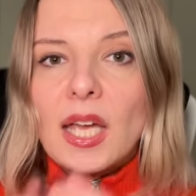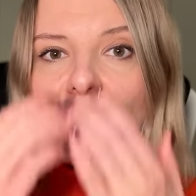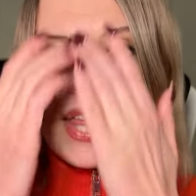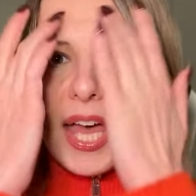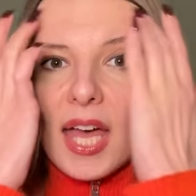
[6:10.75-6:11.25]

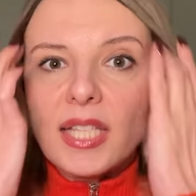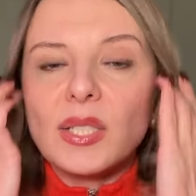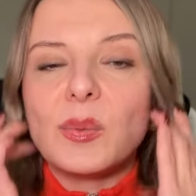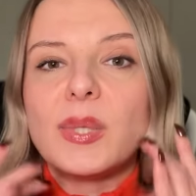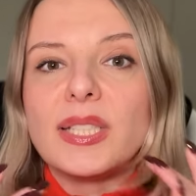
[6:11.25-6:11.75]
that
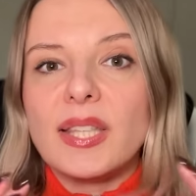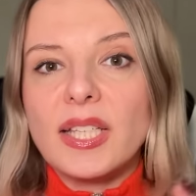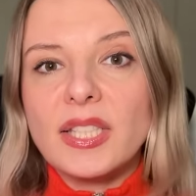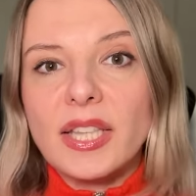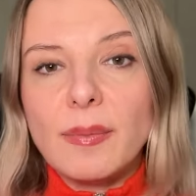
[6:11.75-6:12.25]
with
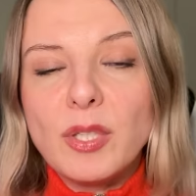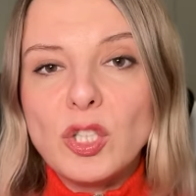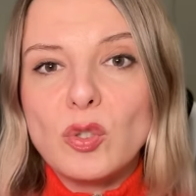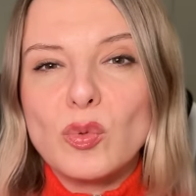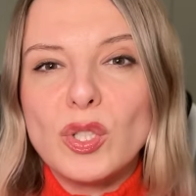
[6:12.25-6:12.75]
this
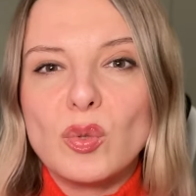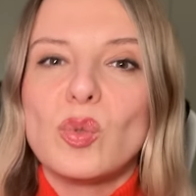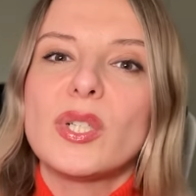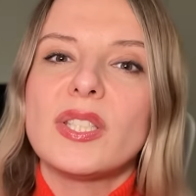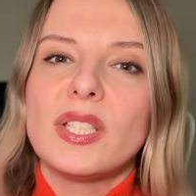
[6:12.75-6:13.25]
limited
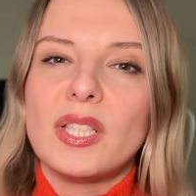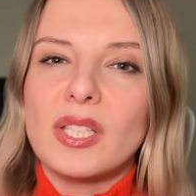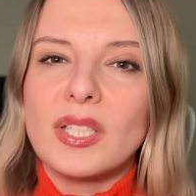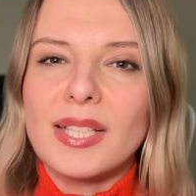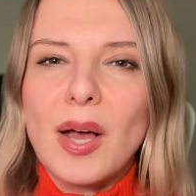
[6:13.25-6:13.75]
resources,